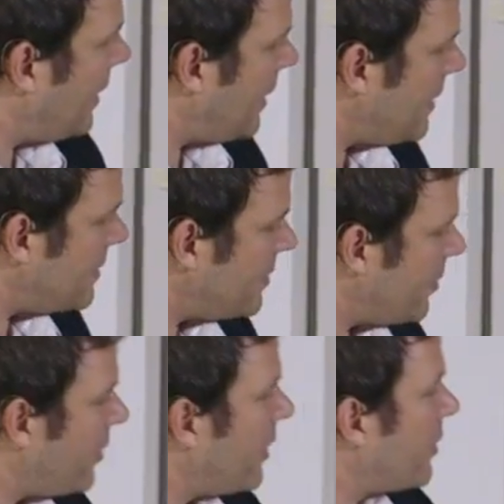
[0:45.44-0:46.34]
is the
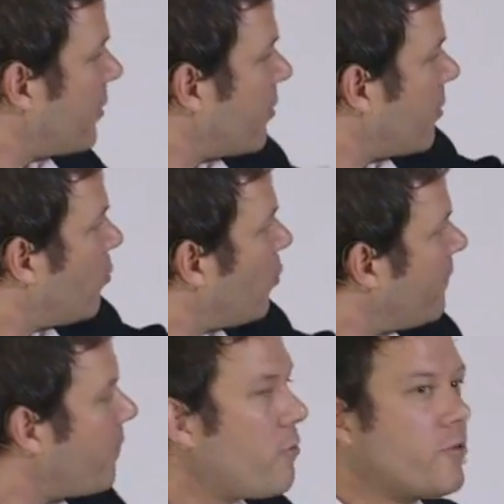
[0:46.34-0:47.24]
thing that we
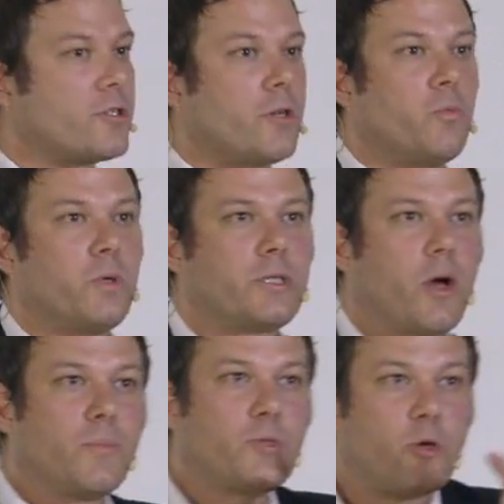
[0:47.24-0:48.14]
focus on, which
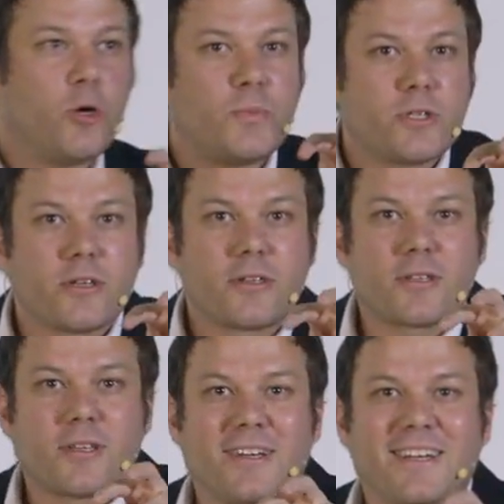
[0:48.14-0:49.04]
absorbs
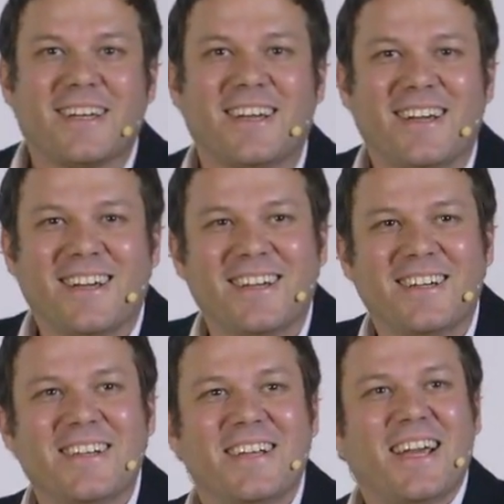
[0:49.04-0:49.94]
us
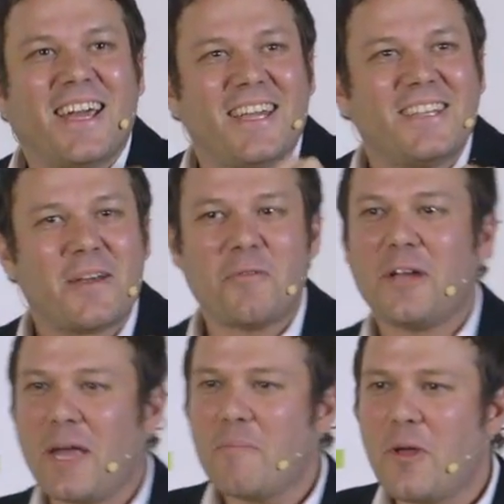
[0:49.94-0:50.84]
into...
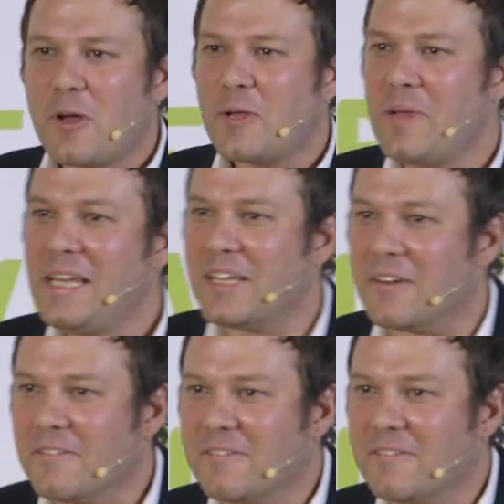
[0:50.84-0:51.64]
I'm not a comedian.